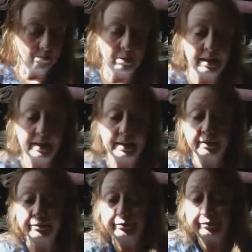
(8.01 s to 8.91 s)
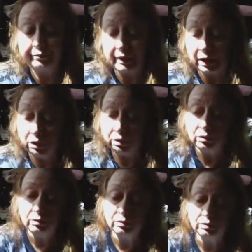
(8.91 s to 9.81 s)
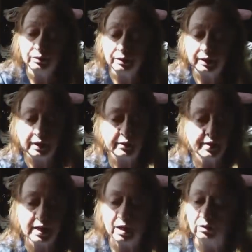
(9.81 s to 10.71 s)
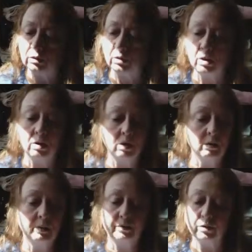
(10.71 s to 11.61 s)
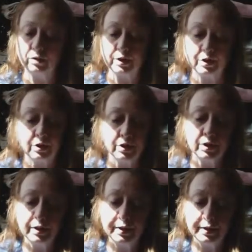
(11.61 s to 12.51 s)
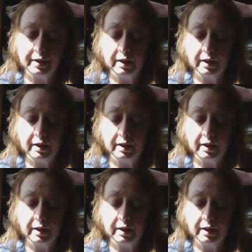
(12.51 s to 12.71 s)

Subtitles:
my phone gives out long before it should,